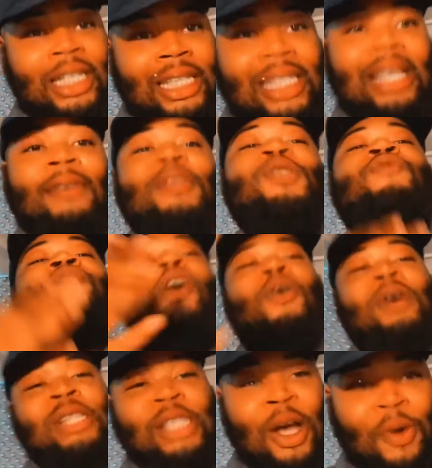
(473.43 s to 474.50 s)
I was too focused
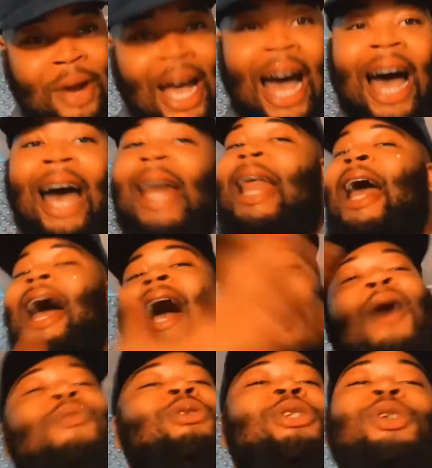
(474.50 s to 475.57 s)
on God. I
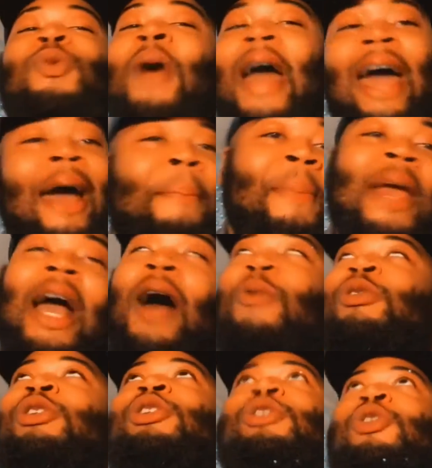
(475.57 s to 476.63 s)
was too happy. I
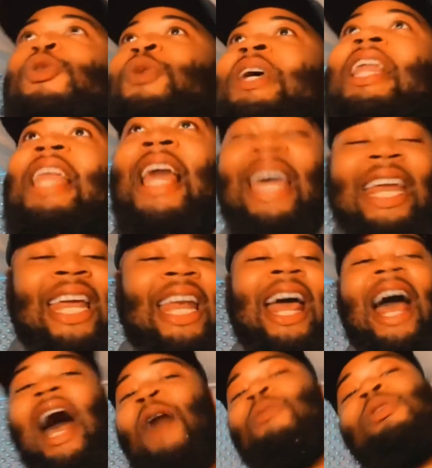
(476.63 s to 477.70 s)
was too elated. I
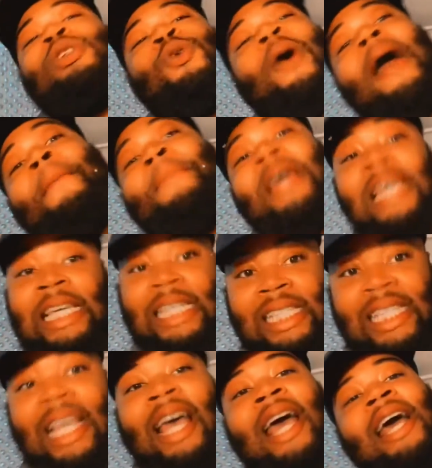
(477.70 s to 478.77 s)
was too at peace.
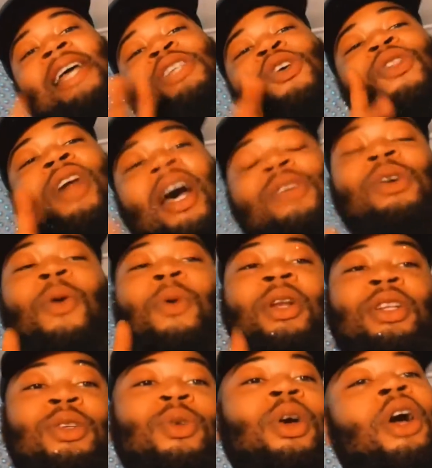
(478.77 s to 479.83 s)
So that's what I want to
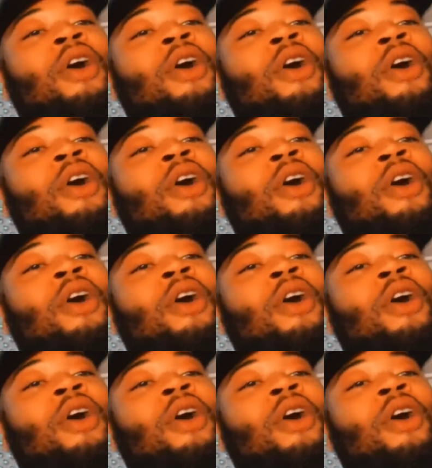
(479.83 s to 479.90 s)
do, encourage